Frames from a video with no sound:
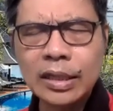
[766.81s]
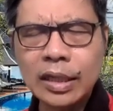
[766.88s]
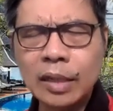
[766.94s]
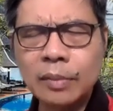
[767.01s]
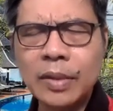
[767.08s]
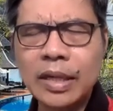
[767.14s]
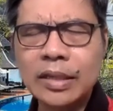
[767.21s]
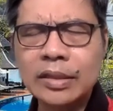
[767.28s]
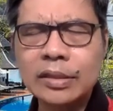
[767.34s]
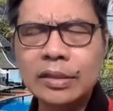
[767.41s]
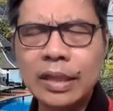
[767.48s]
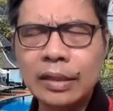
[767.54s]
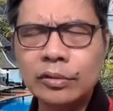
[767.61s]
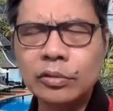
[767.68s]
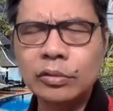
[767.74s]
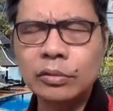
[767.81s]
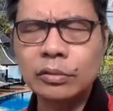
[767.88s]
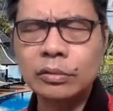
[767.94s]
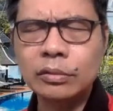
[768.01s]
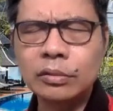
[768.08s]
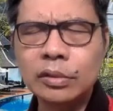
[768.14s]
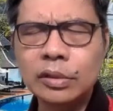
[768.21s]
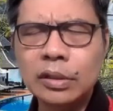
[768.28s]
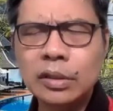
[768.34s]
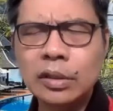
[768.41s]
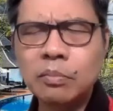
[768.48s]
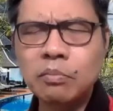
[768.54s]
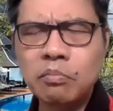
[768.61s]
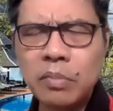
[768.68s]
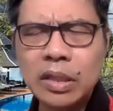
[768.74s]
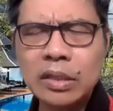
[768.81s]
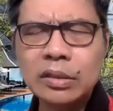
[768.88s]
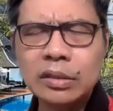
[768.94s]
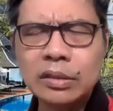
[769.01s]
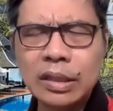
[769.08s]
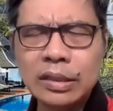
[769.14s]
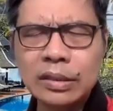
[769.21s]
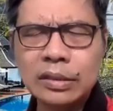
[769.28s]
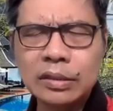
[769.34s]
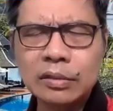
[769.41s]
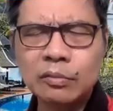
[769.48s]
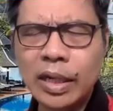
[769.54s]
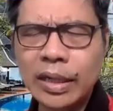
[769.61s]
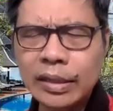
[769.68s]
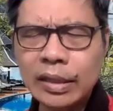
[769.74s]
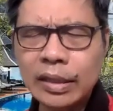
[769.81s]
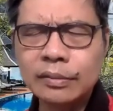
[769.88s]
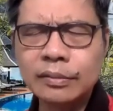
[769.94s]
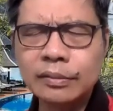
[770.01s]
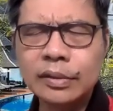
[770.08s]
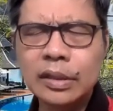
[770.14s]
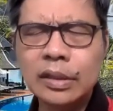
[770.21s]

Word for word: Help us not to miss this warning